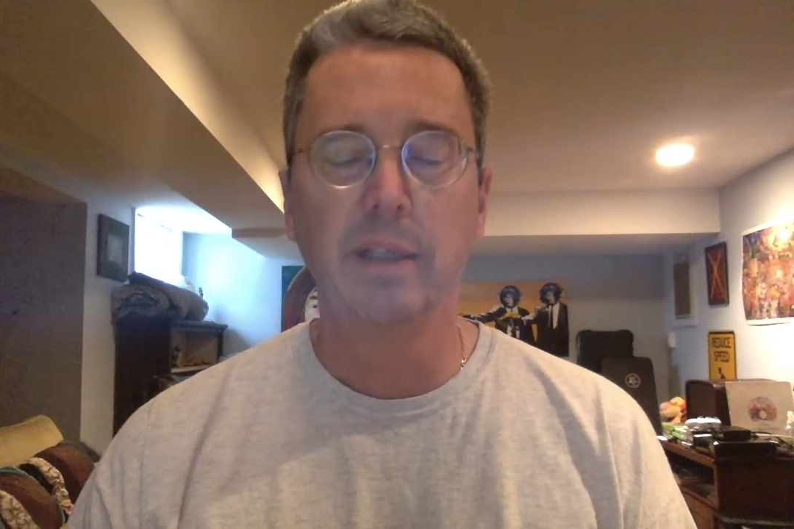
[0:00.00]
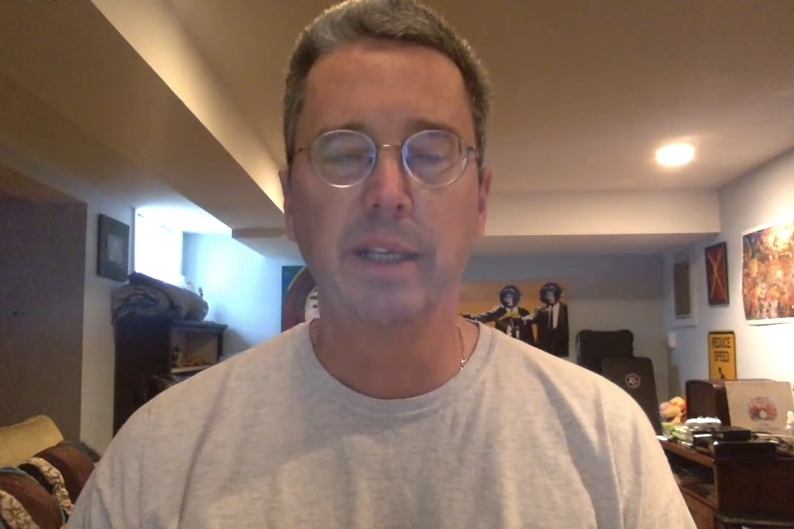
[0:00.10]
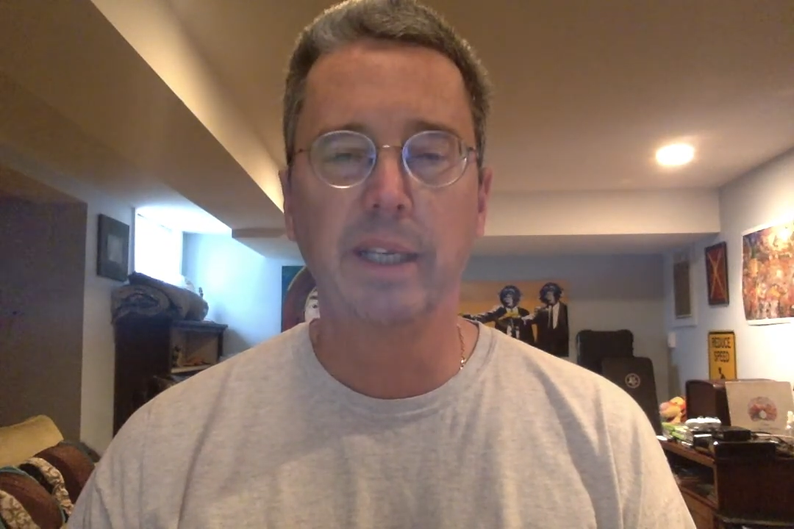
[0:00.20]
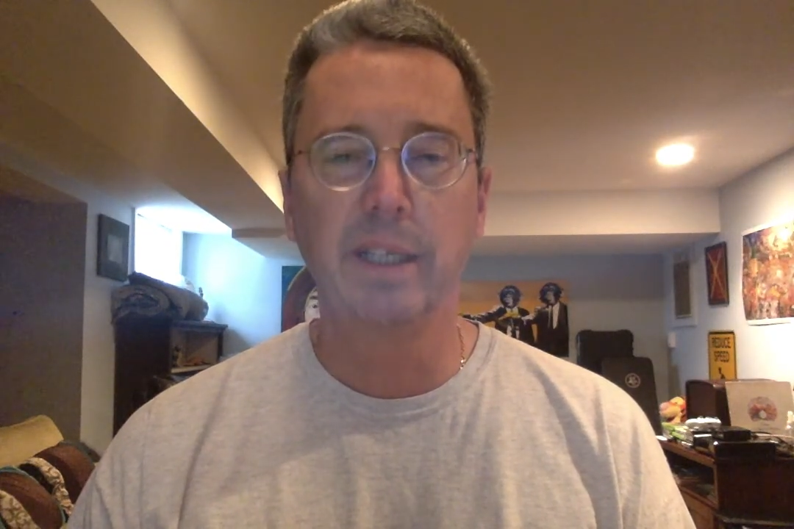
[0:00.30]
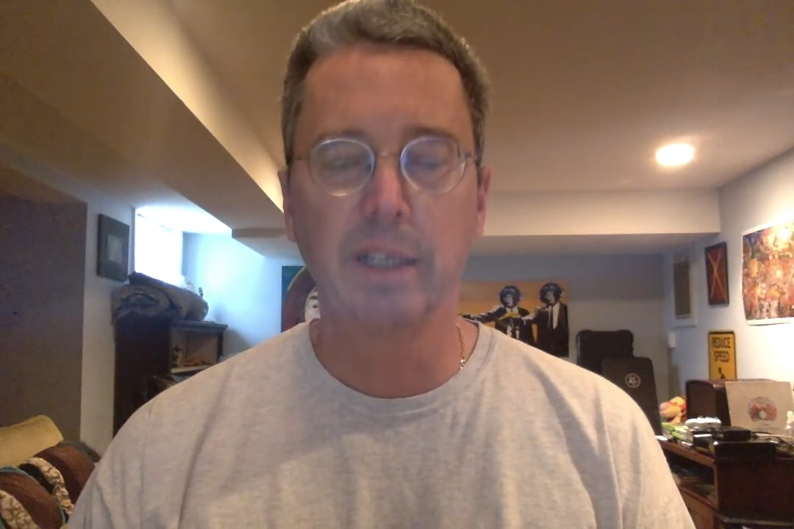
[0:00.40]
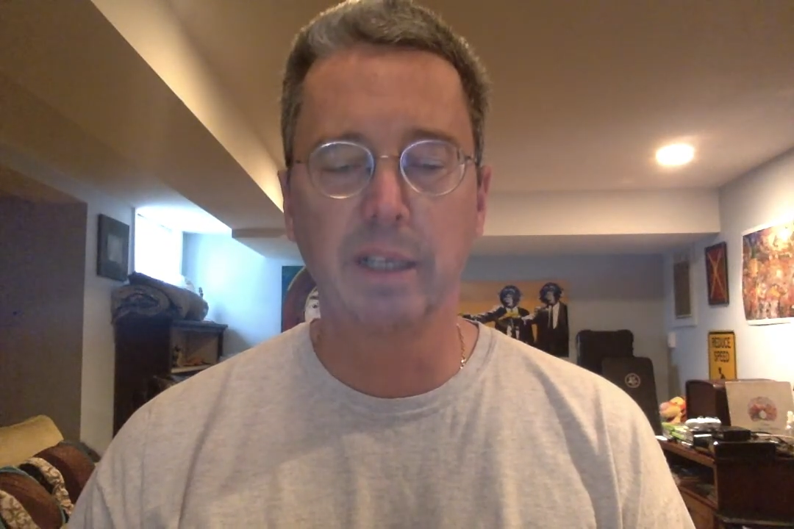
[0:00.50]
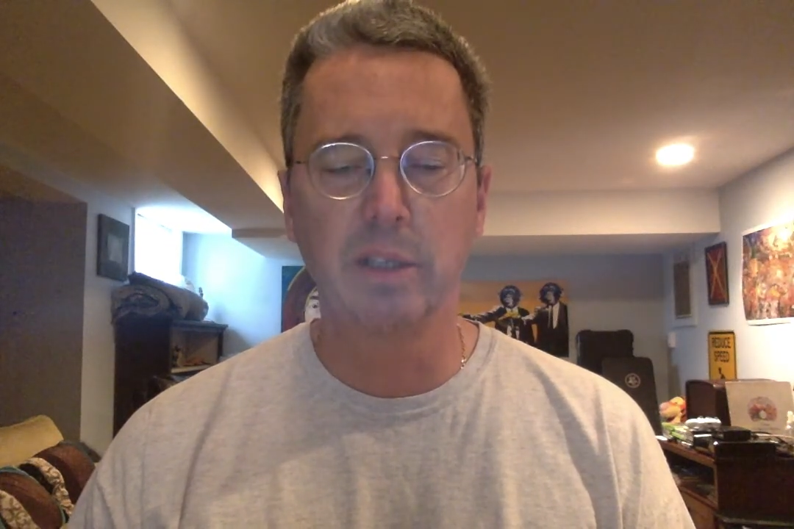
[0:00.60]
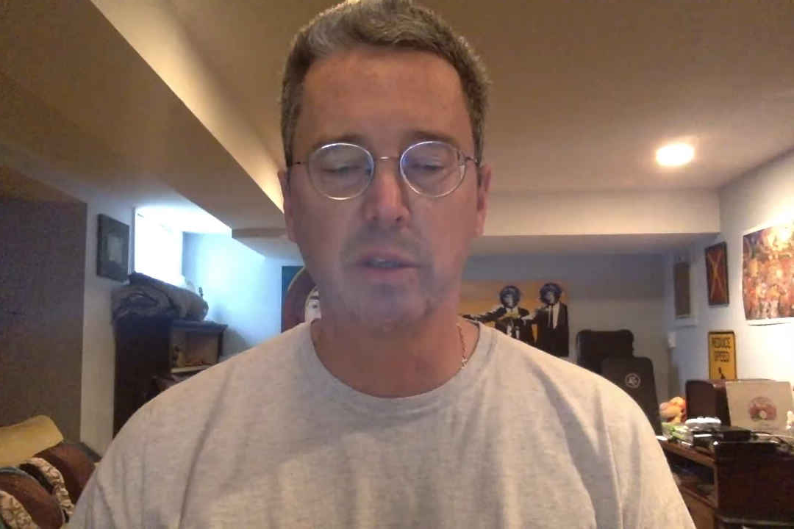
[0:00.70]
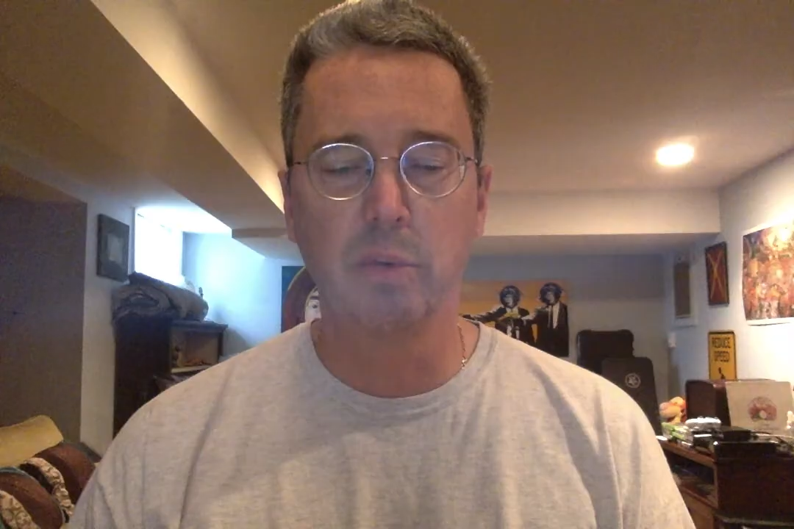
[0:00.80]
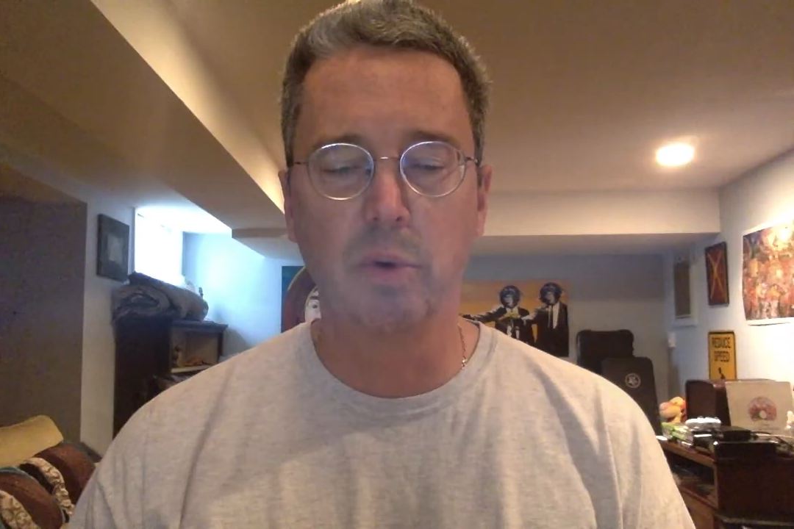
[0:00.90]
Leaning
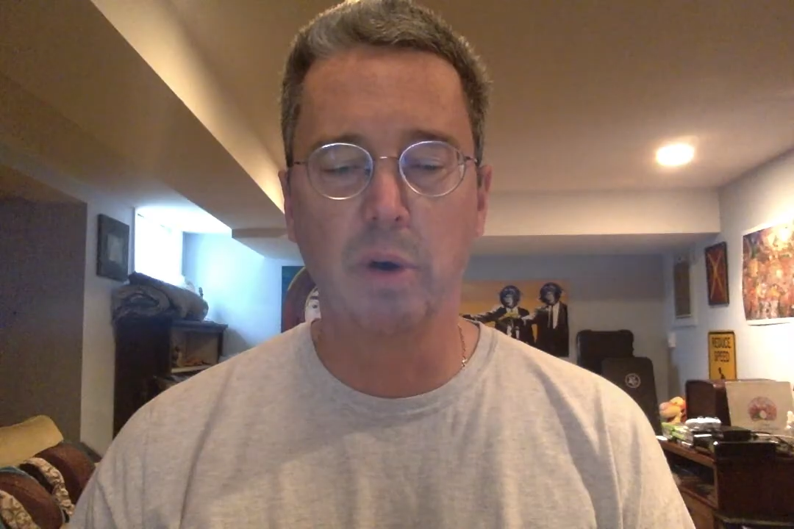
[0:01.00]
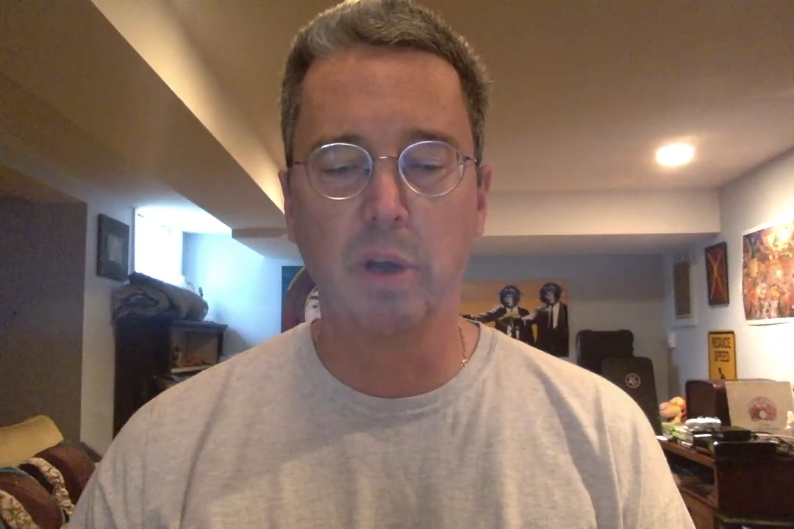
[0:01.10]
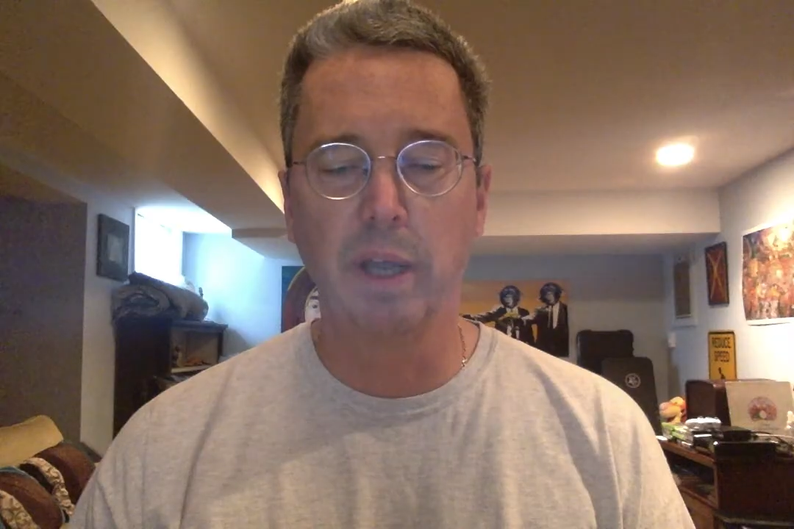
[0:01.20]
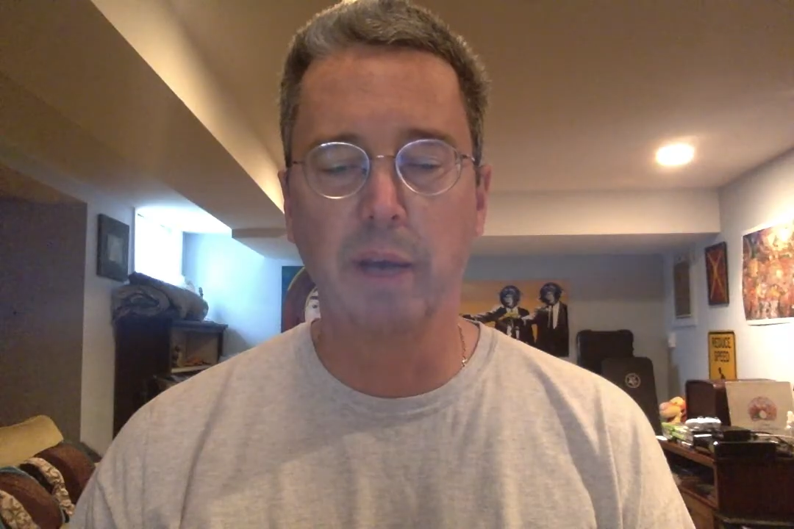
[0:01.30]
against the wall,